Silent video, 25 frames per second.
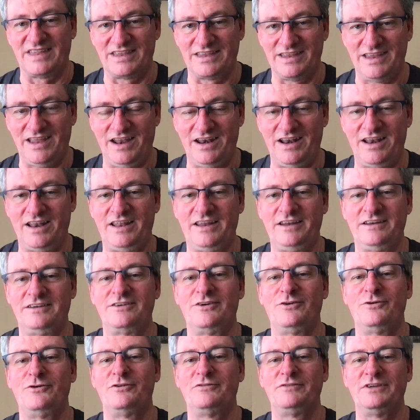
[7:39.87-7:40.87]
And let
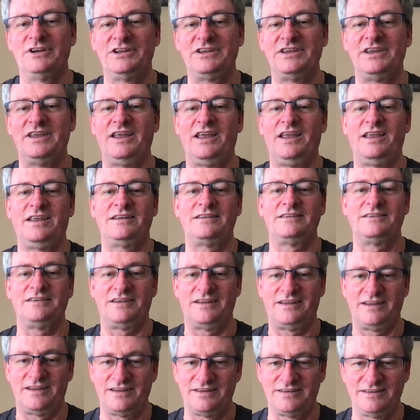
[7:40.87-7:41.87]
go of it again
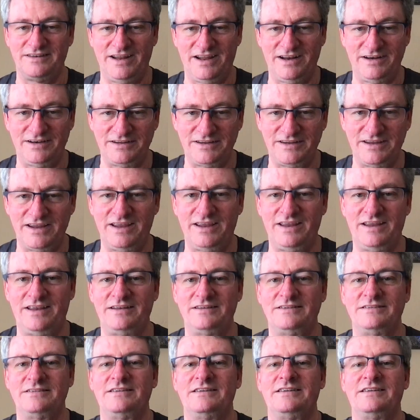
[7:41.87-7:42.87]
and
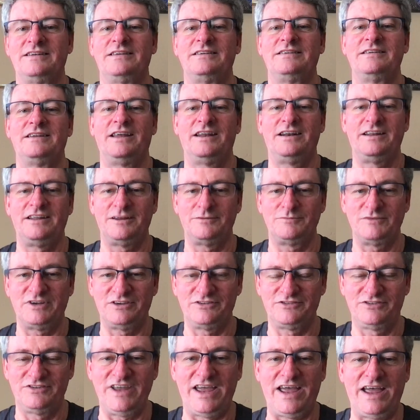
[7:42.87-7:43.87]
again and again,
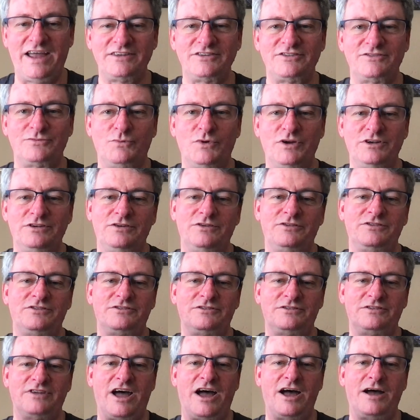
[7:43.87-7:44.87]
because that's when you
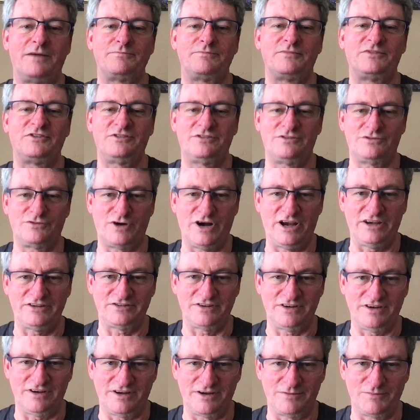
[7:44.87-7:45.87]
stop
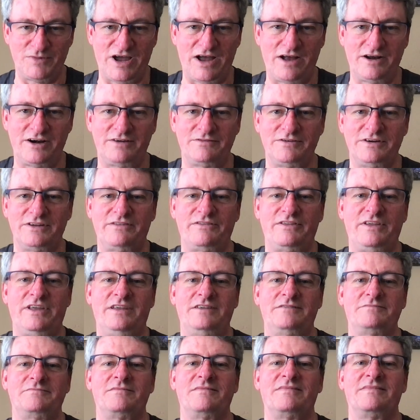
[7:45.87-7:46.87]
stressing about
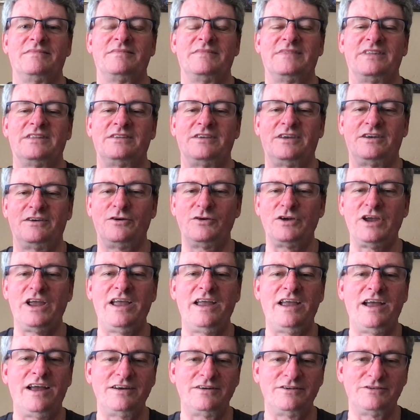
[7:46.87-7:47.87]
everything. It's like,
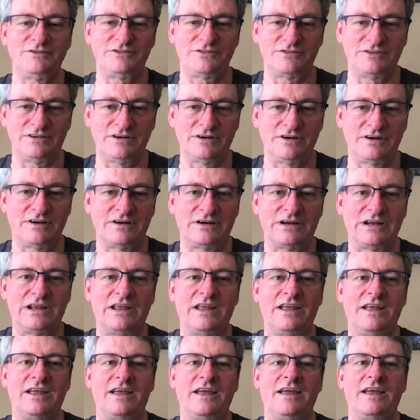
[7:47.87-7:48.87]
okay, I know it's there,
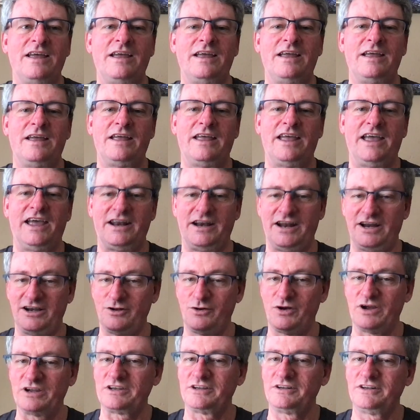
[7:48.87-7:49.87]
and I
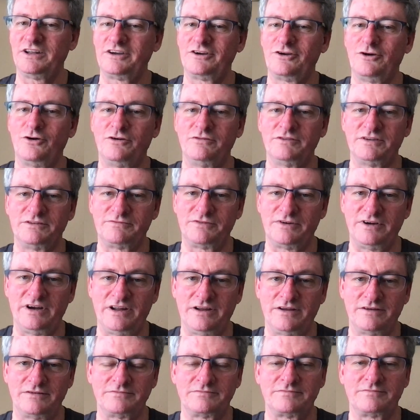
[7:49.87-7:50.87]
know I can let go of it for
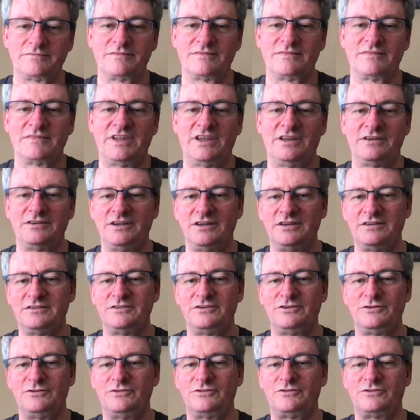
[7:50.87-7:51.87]
now. And then
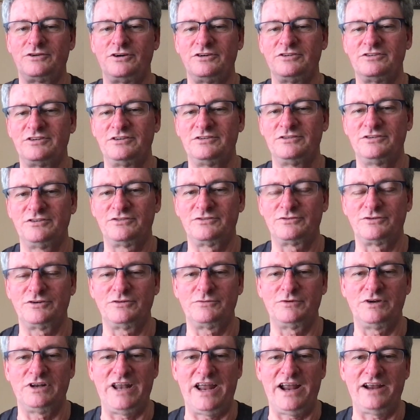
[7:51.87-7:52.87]
you start to just sort
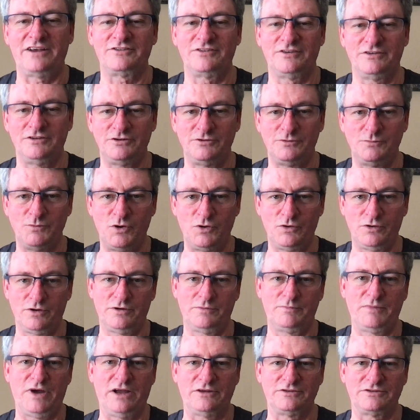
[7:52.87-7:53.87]
of relax a little more
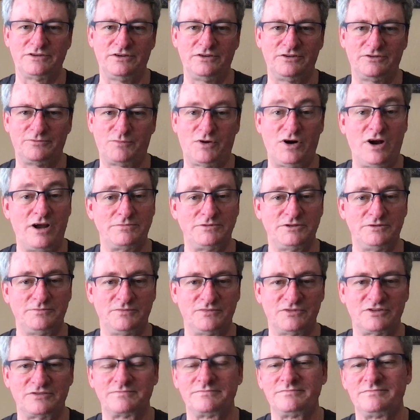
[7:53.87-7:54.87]
about these
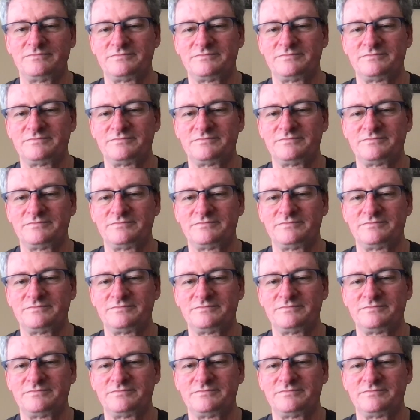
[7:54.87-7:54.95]
problems.